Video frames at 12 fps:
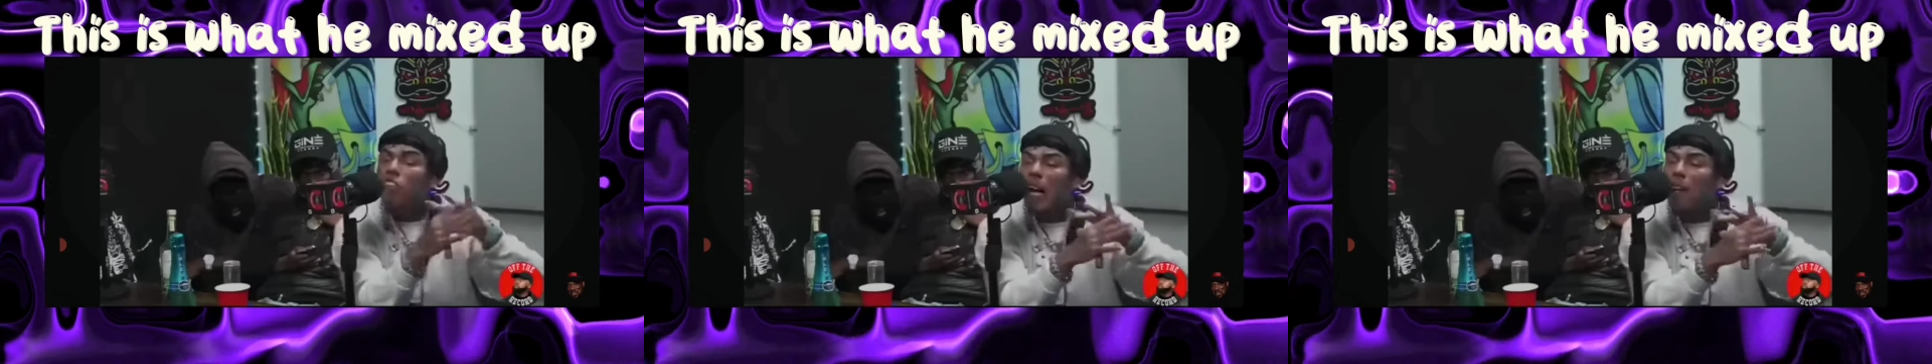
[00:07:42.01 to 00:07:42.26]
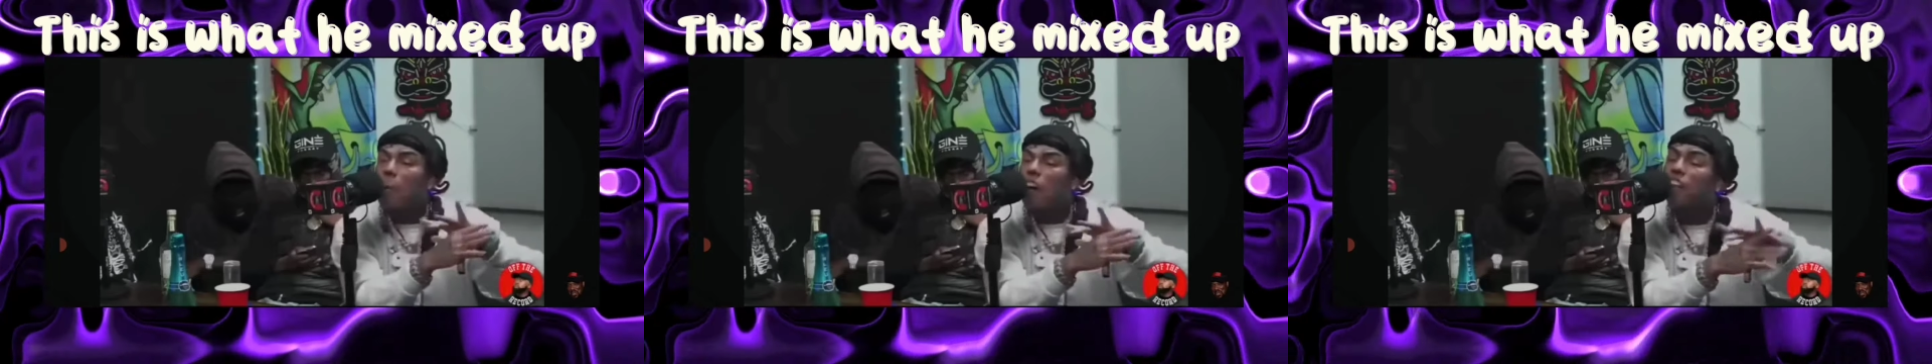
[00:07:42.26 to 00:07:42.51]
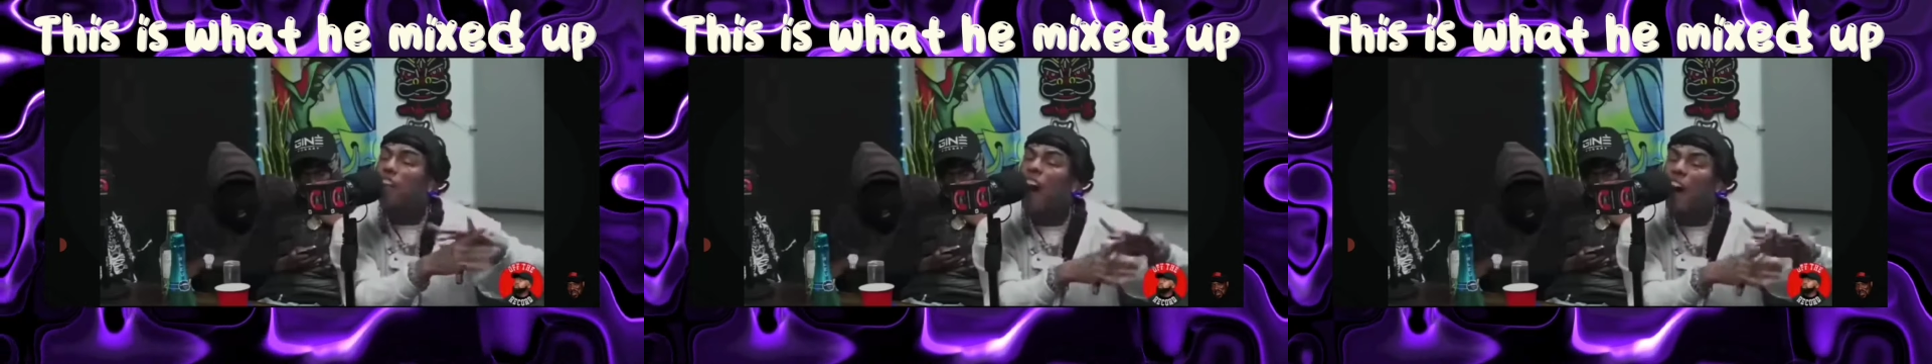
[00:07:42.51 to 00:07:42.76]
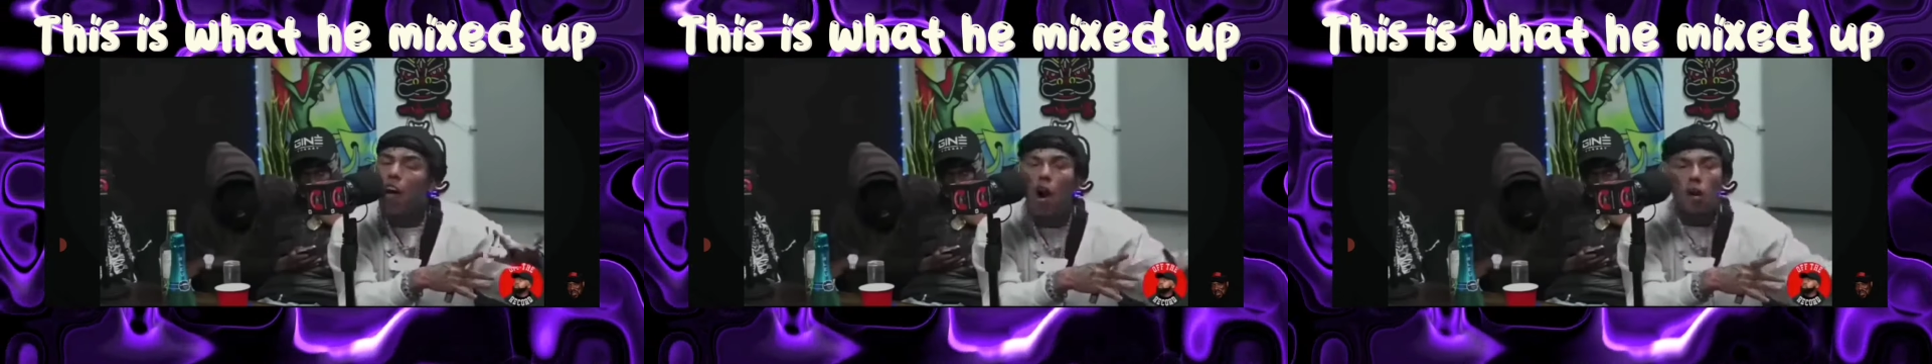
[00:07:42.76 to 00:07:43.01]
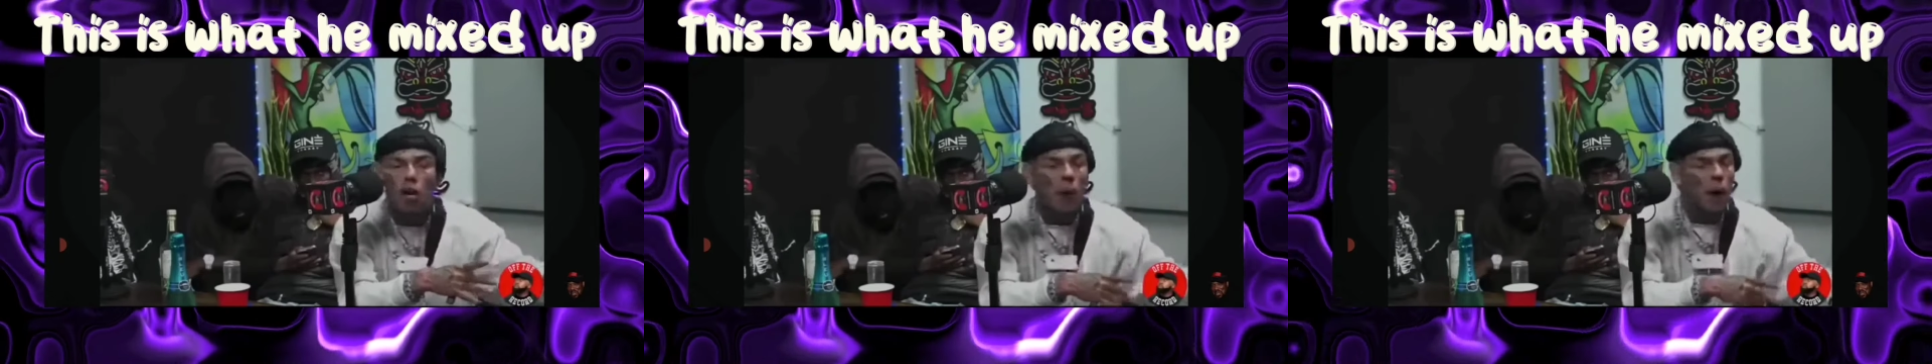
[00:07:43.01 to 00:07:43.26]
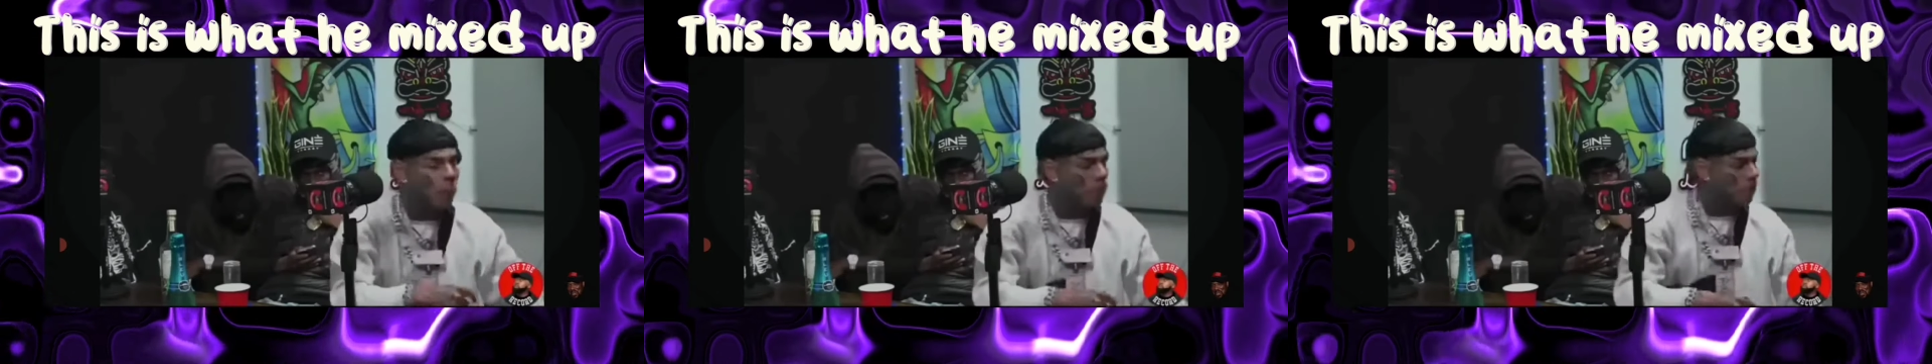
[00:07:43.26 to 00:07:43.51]
but fuck that. I'm about to fire
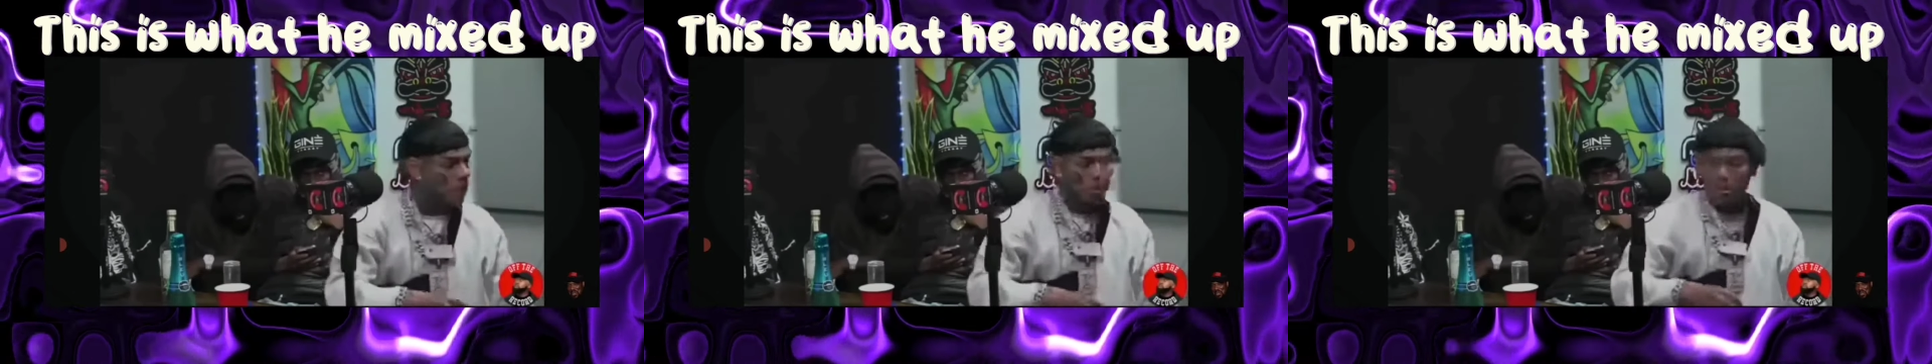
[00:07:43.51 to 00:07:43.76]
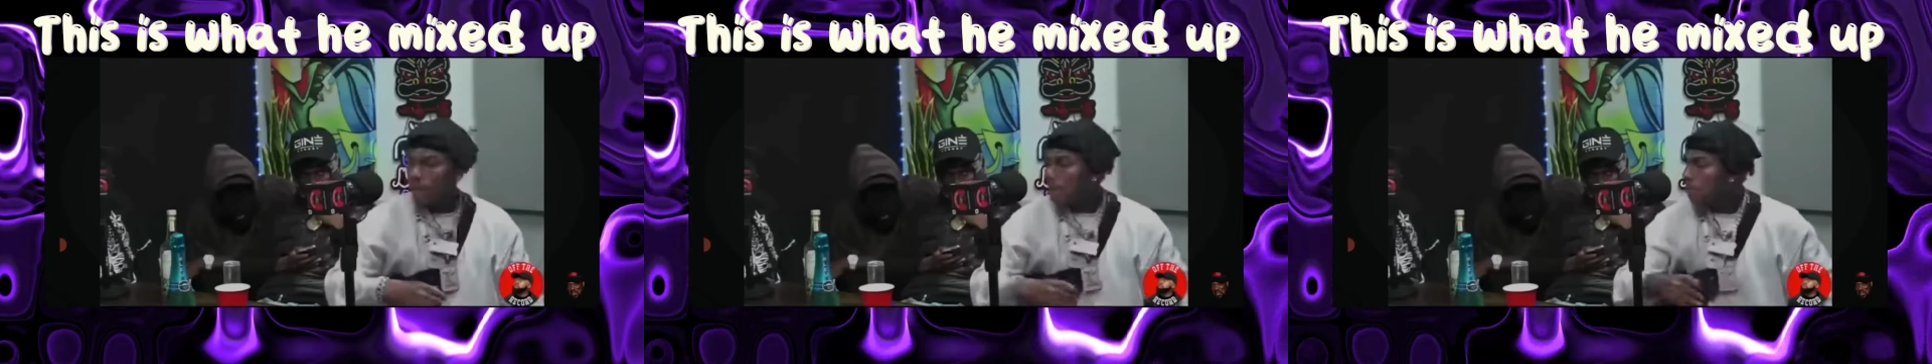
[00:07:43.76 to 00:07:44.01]
all them up.